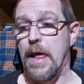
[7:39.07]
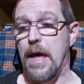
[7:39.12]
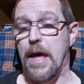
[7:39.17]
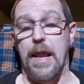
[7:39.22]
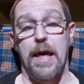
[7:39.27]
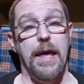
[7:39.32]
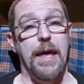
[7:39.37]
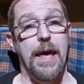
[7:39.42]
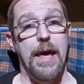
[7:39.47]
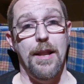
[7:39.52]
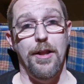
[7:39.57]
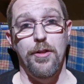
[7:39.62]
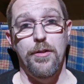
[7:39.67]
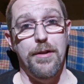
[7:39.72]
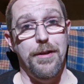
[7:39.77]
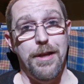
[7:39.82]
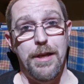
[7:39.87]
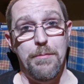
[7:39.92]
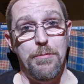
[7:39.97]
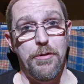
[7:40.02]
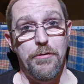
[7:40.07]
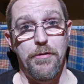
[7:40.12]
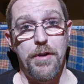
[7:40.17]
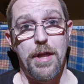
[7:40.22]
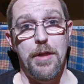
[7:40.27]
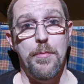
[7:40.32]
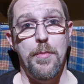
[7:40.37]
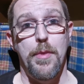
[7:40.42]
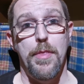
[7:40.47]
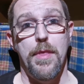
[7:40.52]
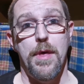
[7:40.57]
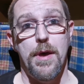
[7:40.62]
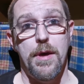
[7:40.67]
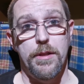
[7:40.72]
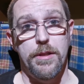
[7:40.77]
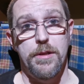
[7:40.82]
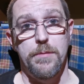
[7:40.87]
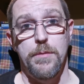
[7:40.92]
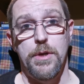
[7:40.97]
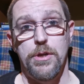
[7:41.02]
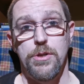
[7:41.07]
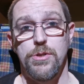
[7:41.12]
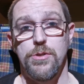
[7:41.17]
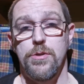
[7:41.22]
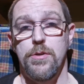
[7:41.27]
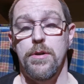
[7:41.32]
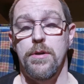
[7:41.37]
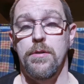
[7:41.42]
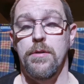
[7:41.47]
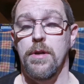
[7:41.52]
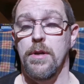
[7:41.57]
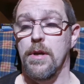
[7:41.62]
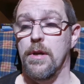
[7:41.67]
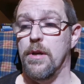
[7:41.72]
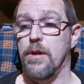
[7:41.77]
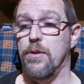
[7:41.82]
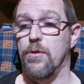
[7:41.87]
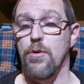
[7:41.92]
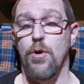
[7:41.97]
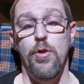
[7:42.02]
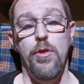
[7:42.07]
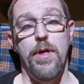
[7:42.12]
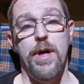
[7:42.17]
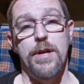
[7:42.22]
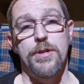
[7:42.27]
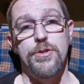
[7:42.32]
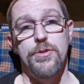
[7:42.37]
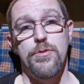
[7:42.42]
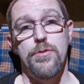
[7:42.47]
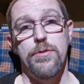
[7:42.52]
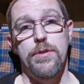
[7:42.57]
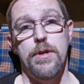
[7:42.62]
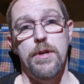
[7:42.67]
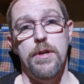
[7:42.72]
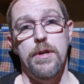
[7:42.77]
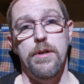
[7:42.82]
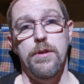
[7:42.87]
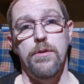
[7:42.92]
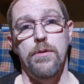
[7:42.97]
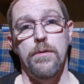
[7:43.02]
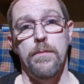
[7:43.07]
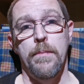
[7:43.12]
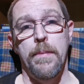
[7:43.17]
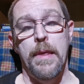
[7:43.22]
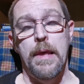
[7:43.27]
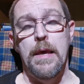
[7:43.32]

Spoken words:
And again, I'll keep developing that to make sure all that's on there, you know.